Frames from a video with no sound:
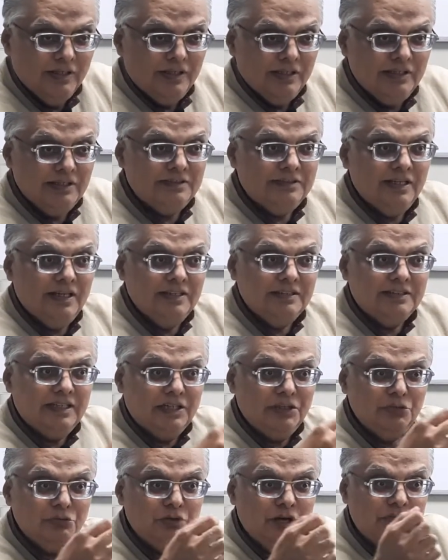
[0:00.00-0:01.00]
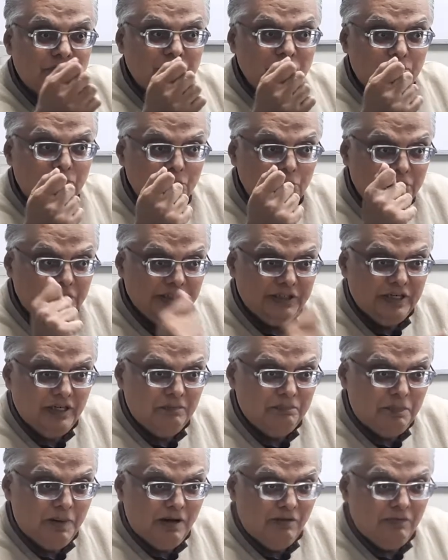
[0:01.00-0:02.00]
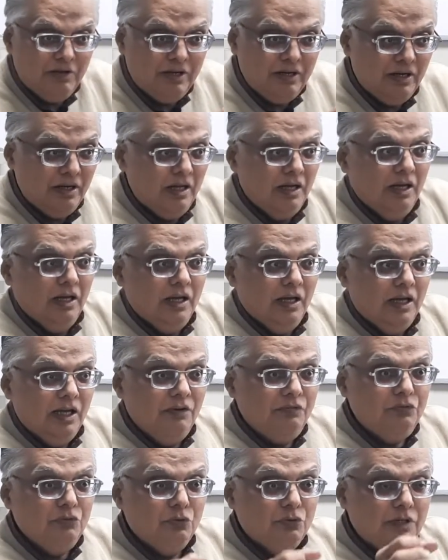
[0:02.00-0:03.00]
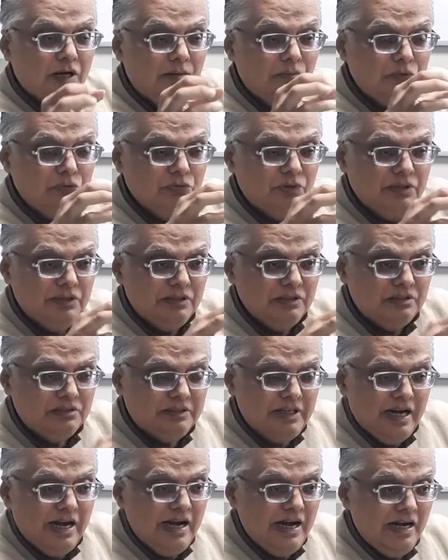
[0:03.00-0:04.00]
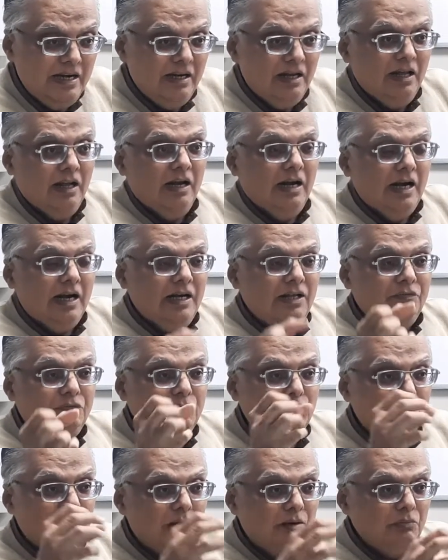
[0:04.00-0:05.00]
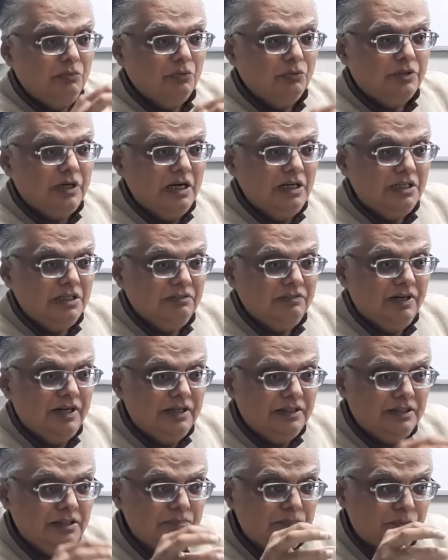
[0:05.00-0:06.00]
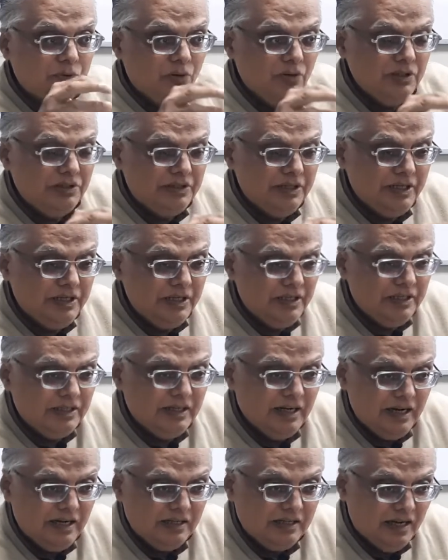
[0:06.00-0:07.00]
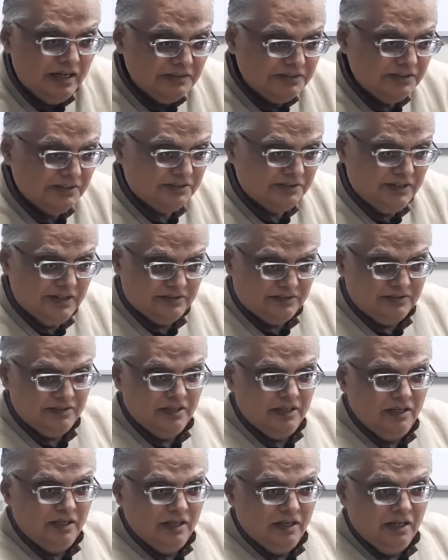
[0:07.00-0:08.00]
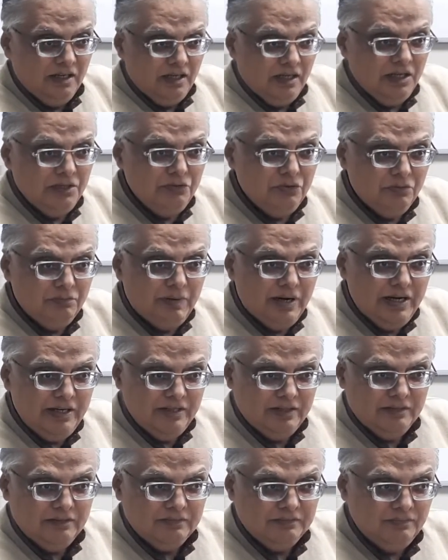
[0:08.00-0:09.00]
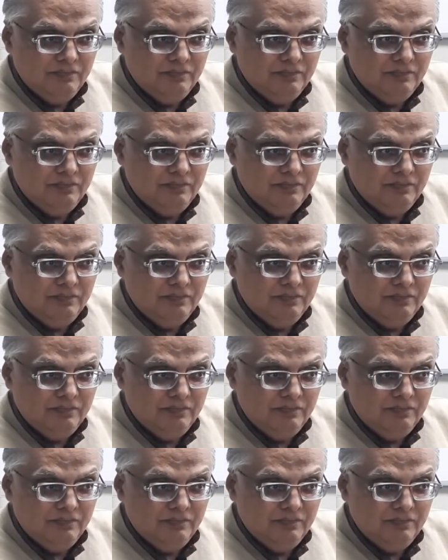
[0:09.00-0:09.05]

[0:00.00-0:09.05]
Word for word: He says that you have the political power if you come to understand and if you come to cultivate the proletarian consciousness in your mind.